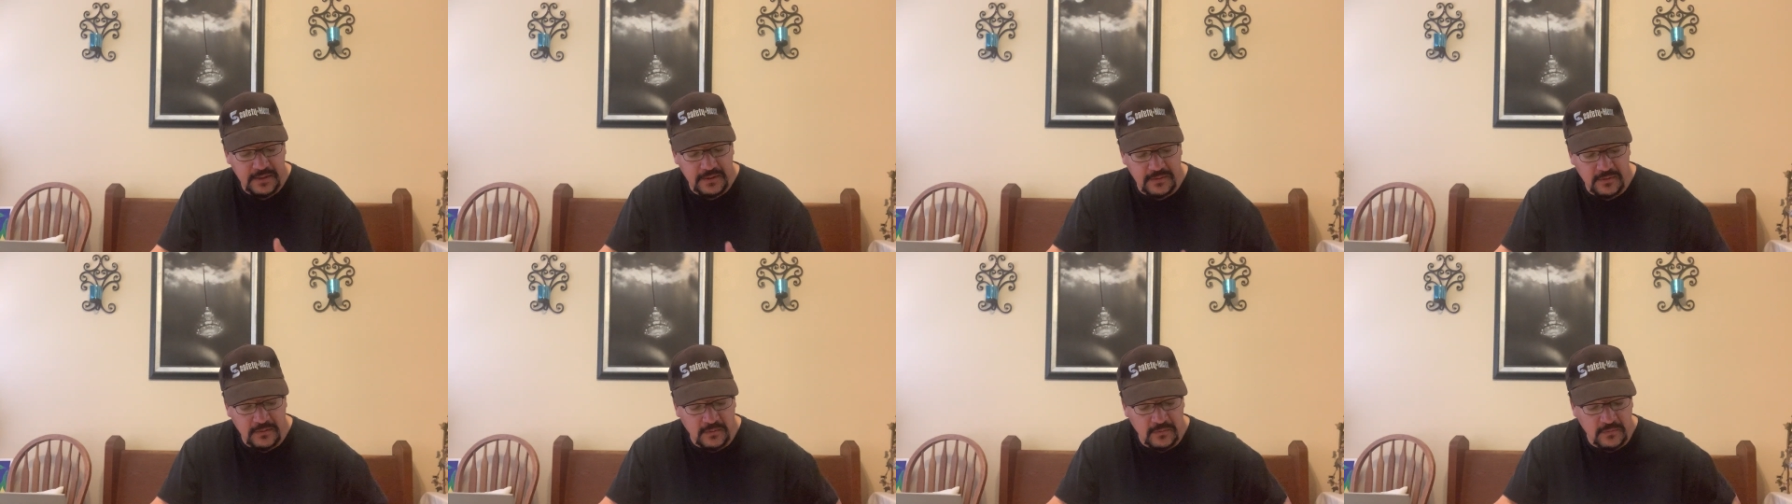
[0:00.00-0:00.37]

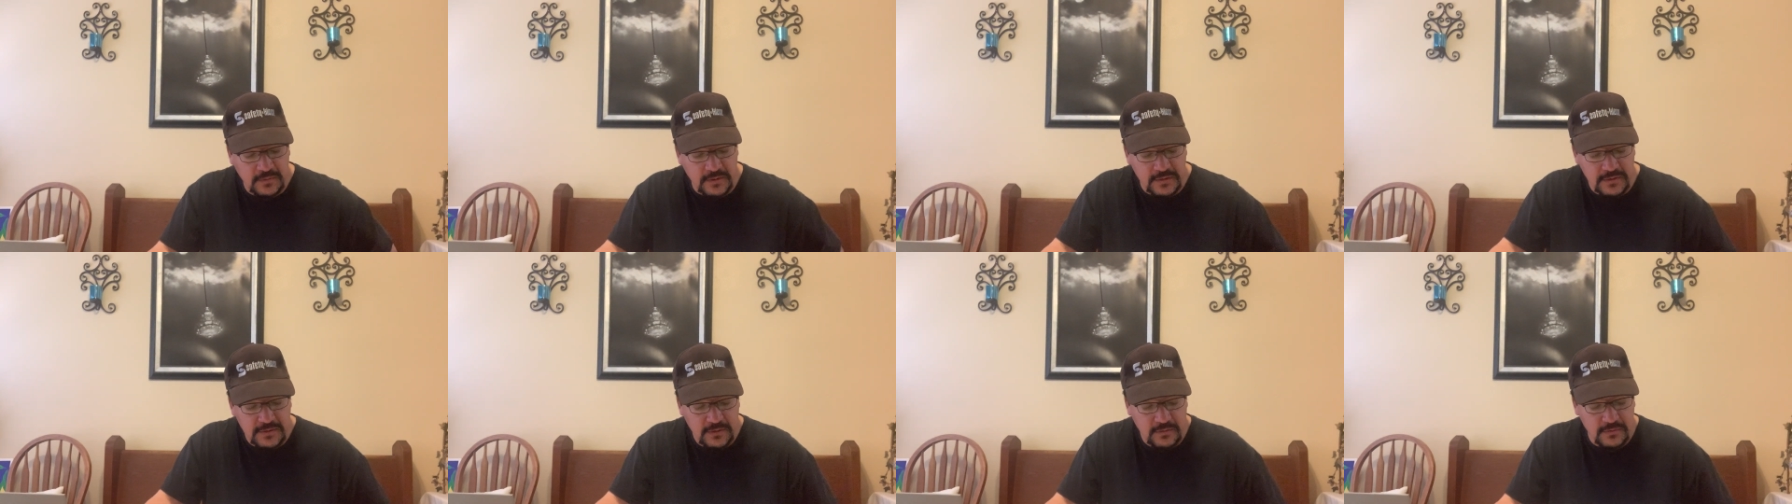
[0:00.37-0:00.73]
You know,
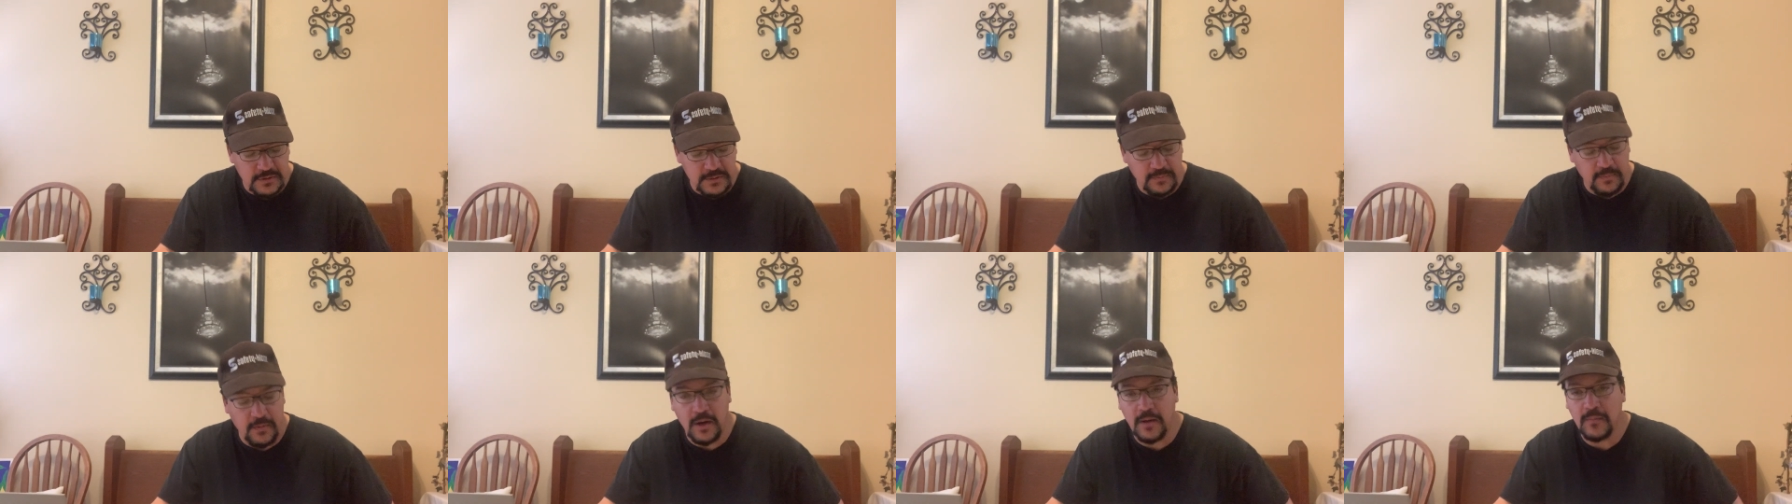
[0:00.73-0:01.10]
there's no
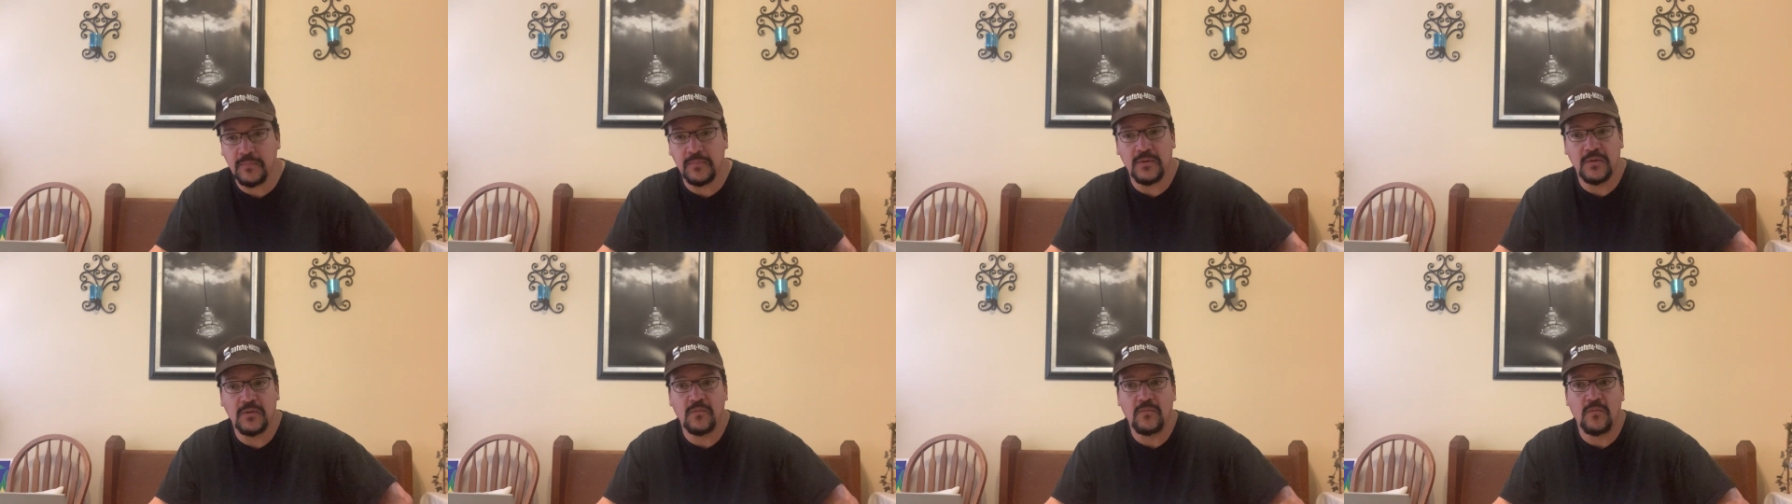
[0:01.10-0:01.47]
spark
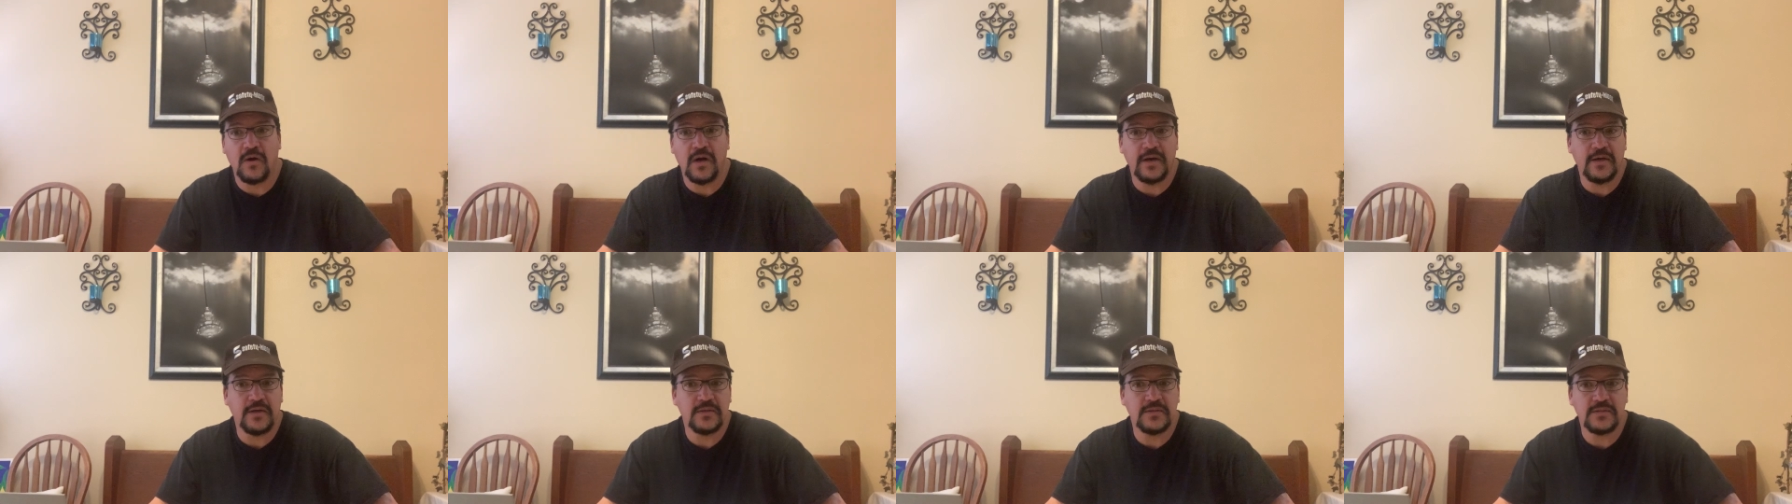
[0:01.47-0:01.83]
plug
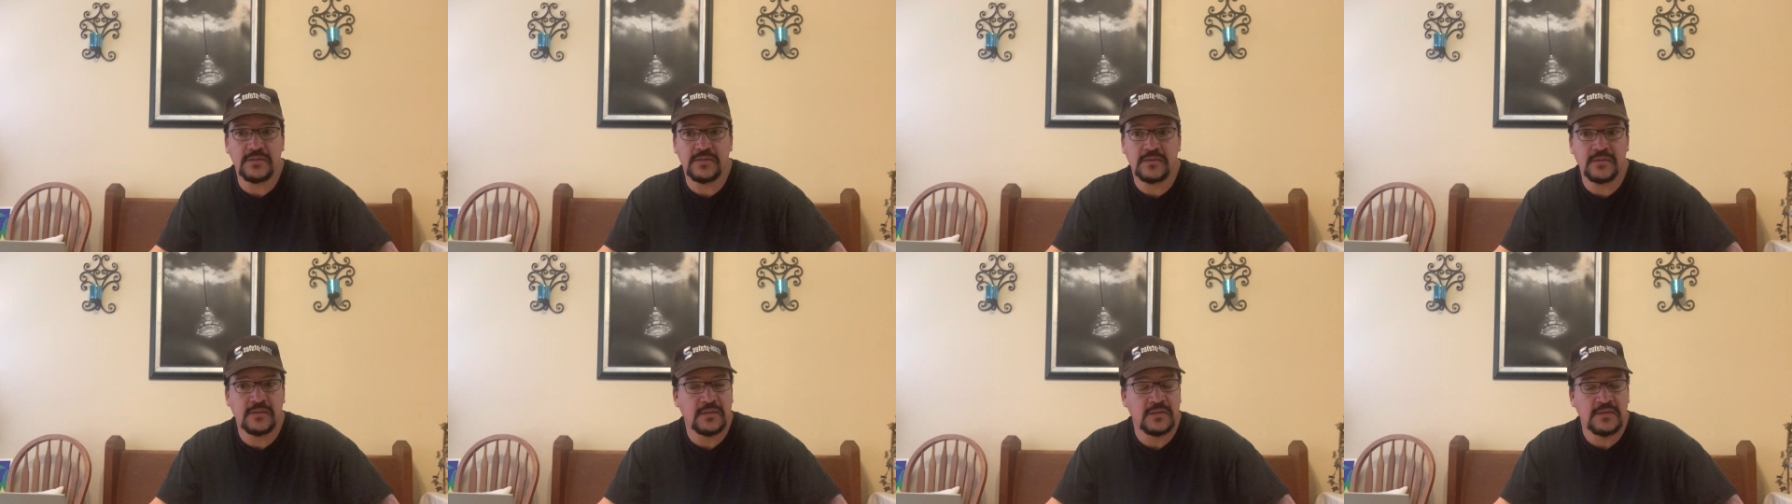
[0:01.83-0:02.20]
wires